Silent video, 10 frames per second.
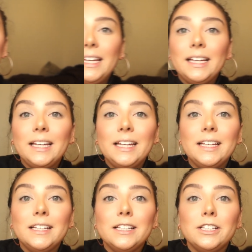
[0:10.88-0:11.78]
It
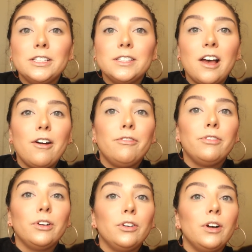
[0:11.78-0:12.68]
is a
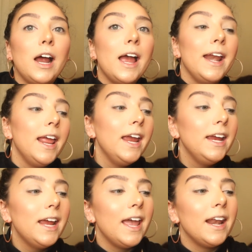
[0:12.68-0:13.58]

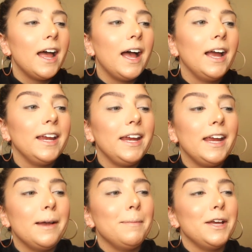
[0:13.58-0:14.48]
Friday and I
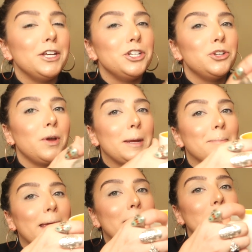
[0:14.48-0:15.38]
am
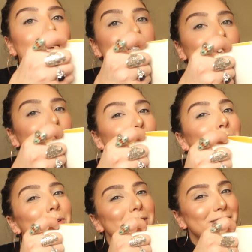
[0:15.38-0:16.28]
enjoying my glass of
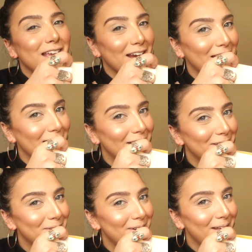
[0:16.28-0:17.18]

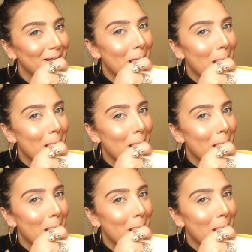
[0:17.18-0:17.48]
Prosecco.